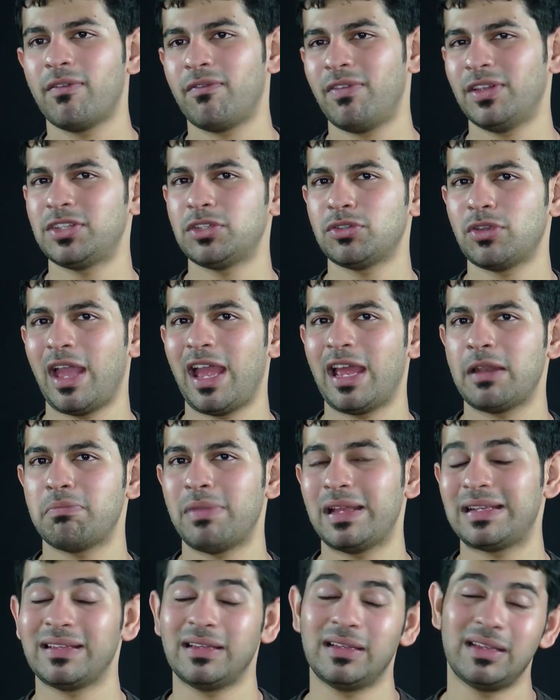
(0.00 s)
fits in your hand
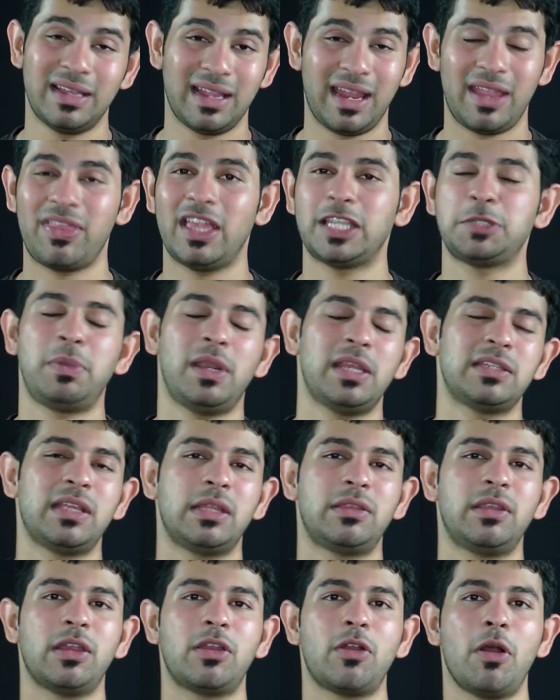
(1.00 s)
better, get the Xperia
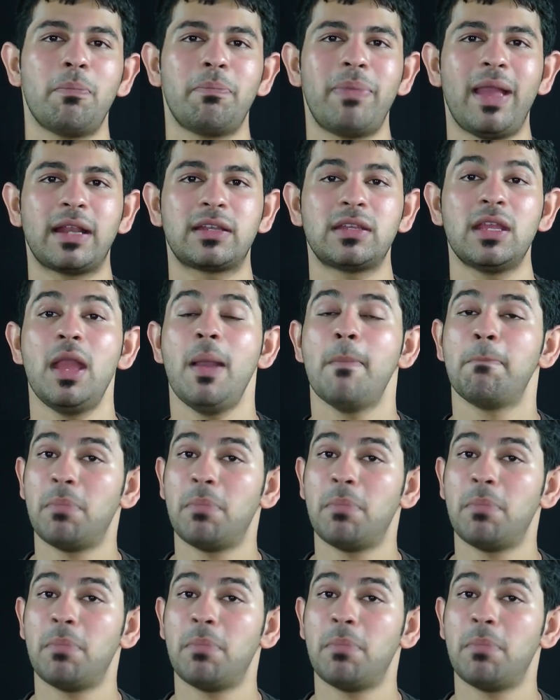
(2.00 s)
Z3 Compact.